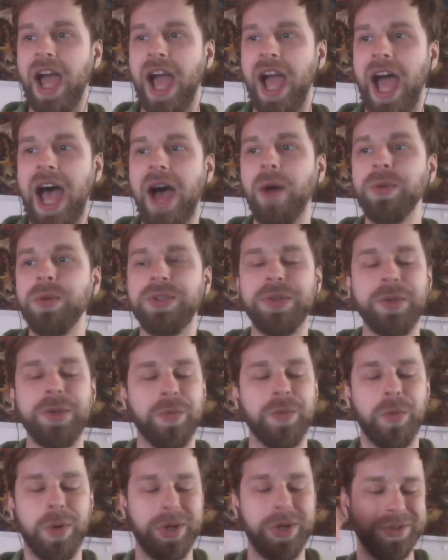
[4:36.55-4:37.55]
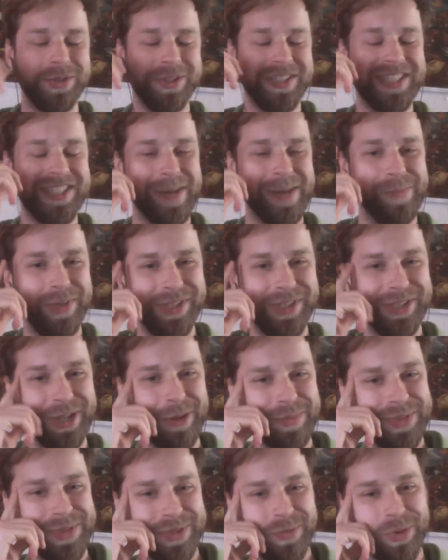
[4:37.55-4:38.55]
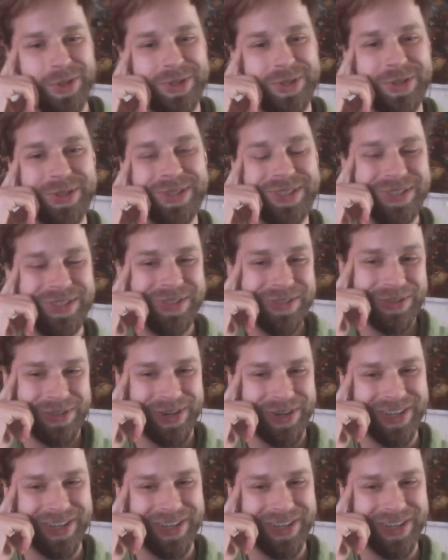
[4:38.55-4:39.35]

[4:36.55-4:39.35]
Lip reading: how do you work on tabletops? What do you do?